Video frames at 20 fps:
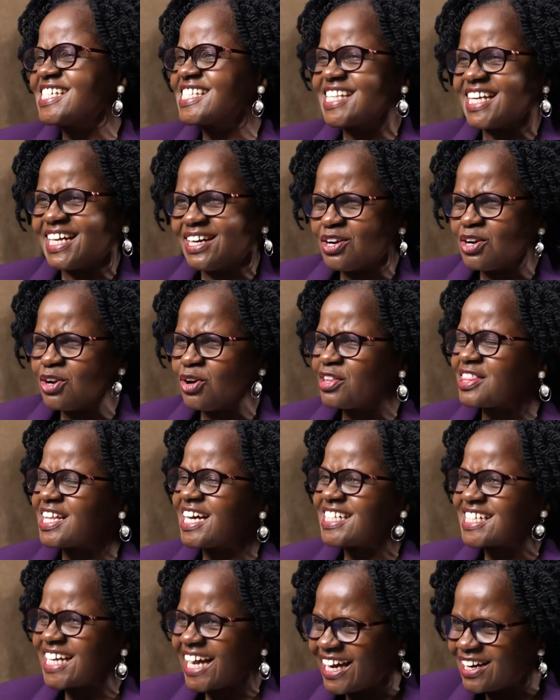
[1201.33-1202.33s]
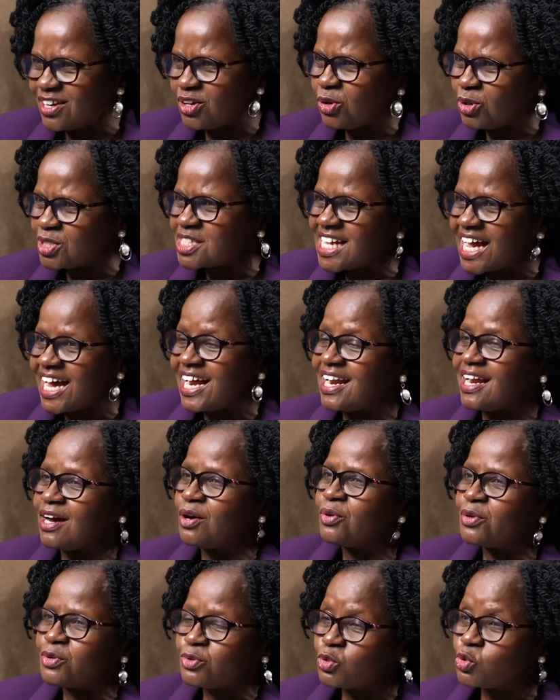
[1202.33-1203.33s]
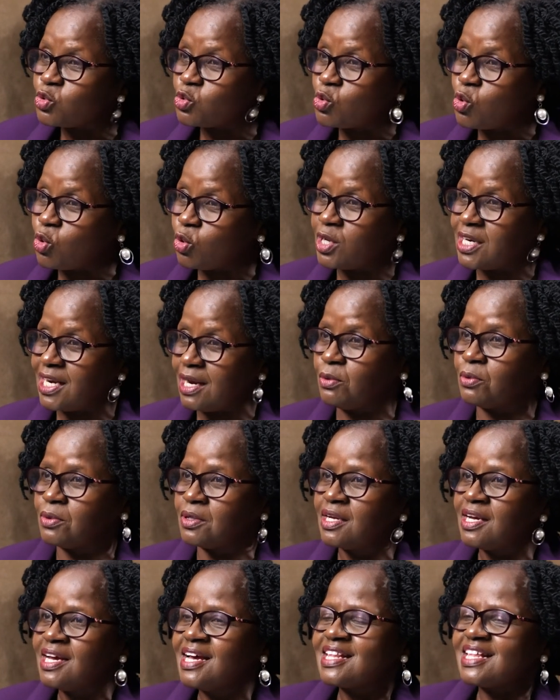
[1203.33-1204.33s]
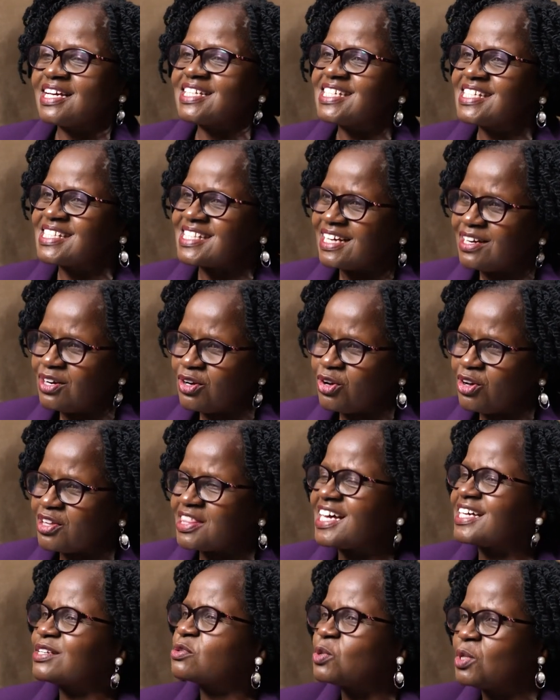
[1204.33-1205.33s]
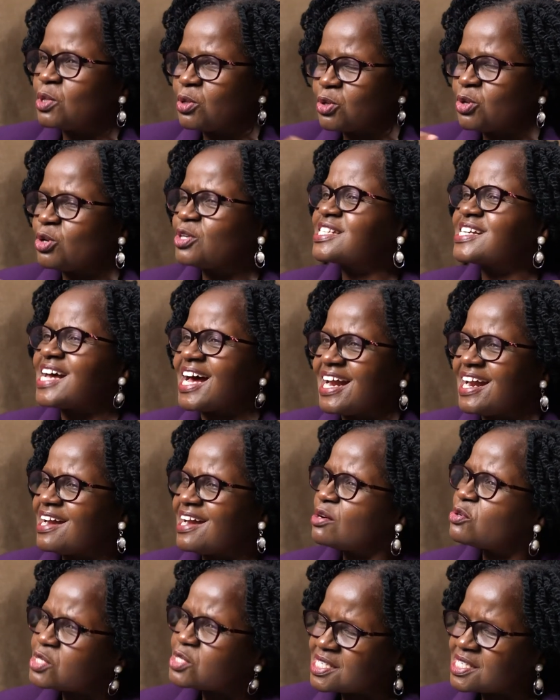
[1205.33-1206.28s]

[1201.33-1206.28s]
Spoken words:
is the law that cannot allow you to go down. That is the law that will not allow